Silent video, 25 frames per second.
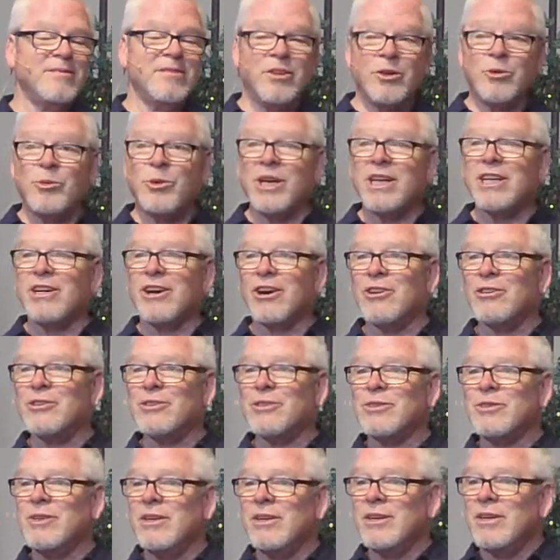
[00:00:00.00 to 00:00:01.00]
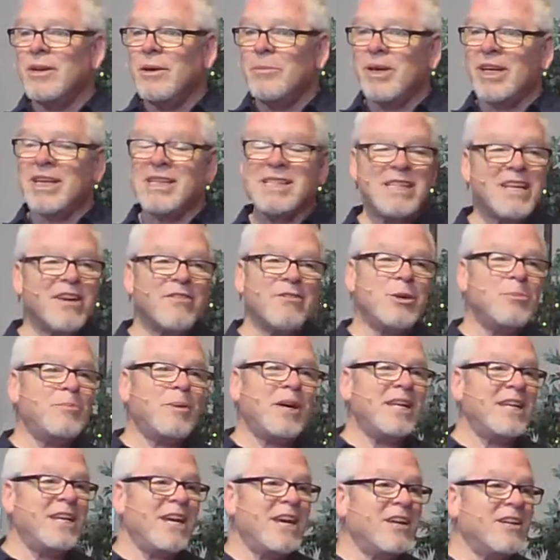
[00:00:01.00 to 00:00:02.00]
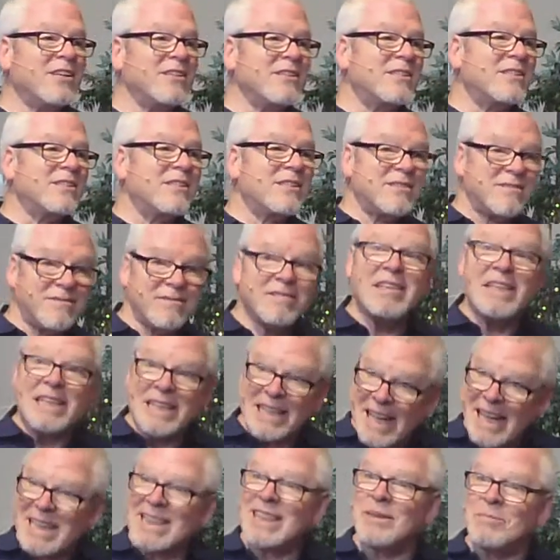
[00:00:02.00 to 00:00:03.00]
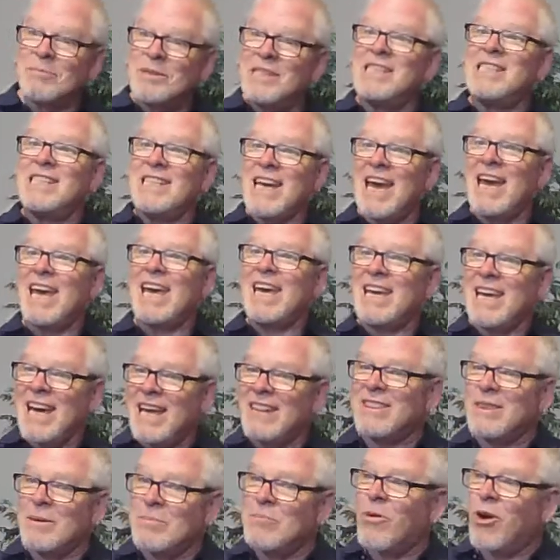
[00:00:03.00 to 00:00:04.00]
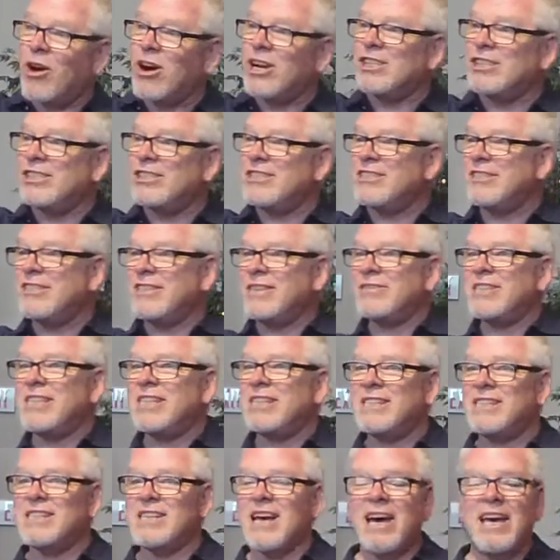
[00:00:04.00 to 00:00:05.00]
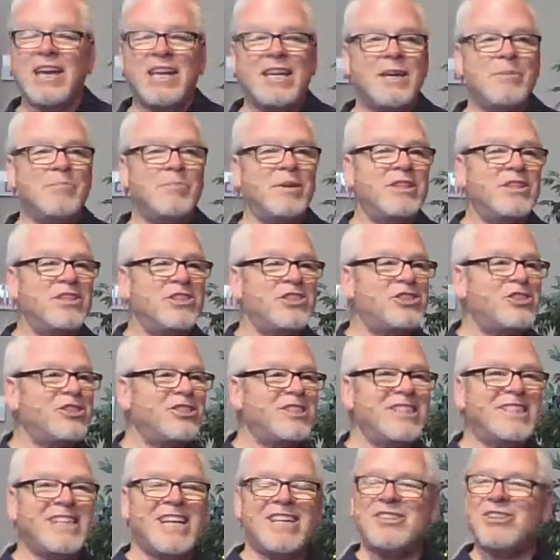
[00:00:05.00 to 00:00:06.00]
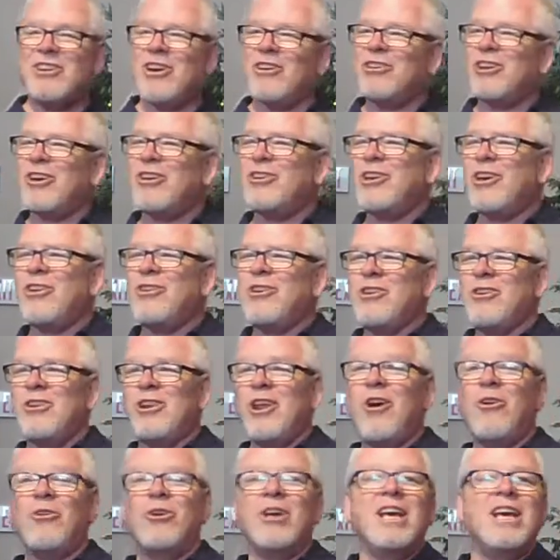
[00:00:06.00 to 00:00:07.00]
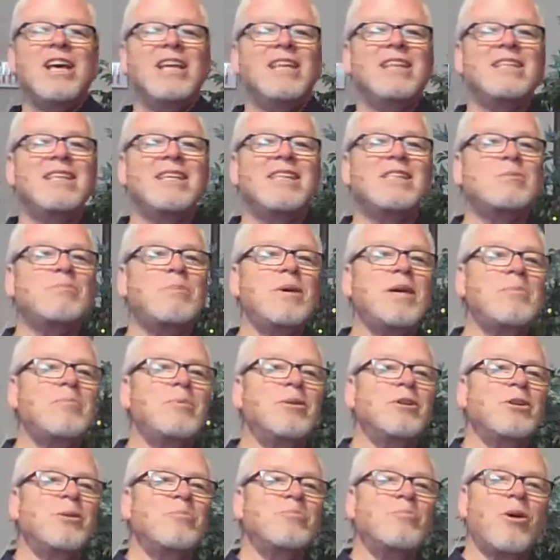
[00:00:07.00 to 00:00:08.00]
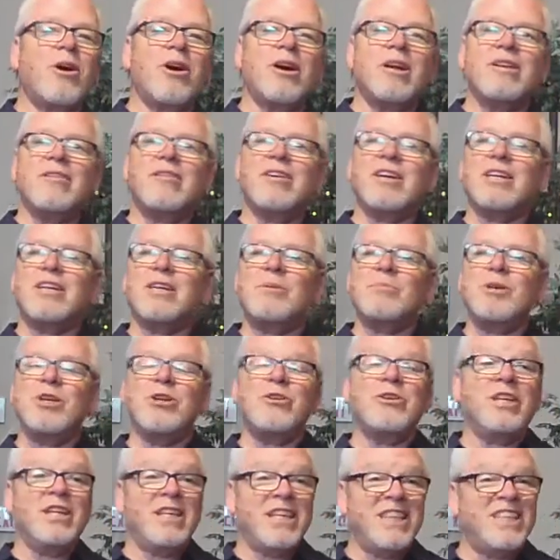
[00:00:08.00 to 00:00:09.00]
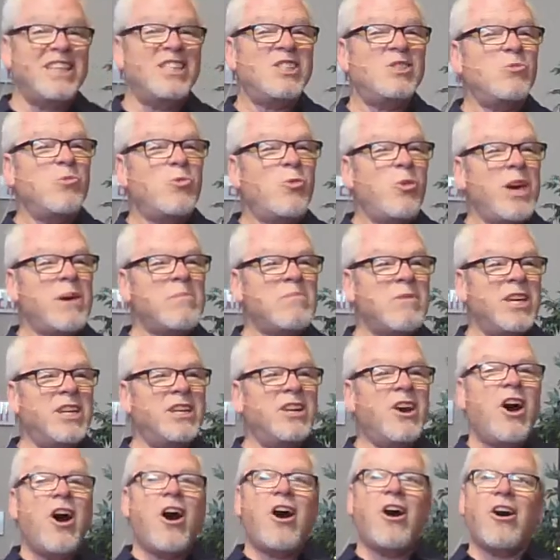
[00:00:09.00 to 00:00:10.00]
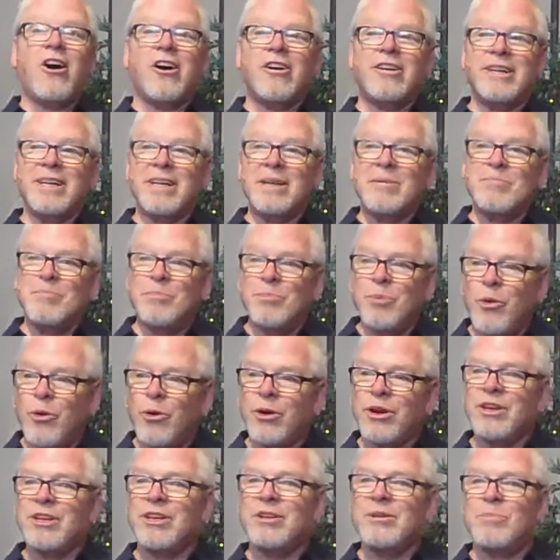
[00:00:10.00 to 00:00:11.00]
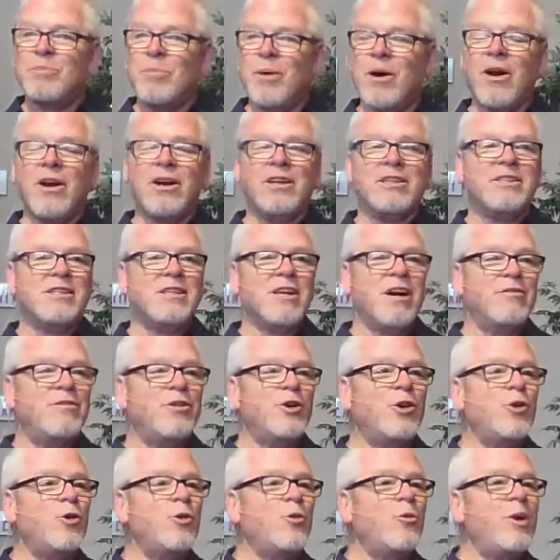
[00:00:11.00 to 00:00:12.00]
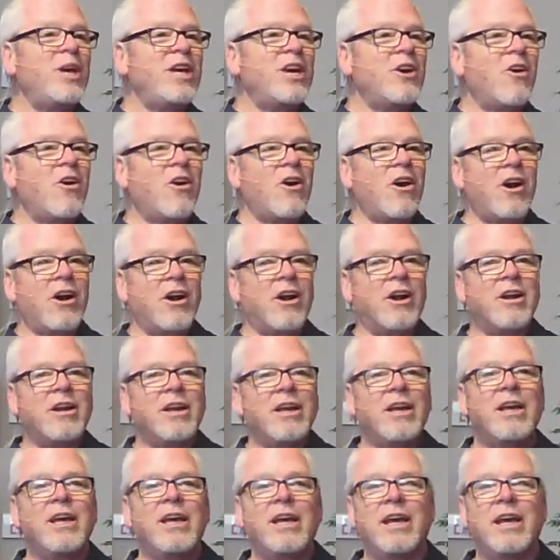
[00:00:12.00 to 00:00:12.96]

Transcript: The widows, because everybody else let them stay at the margins of society, but the church said, no, no, no, no, no. These people are part of our community. These women are important parts of who we are.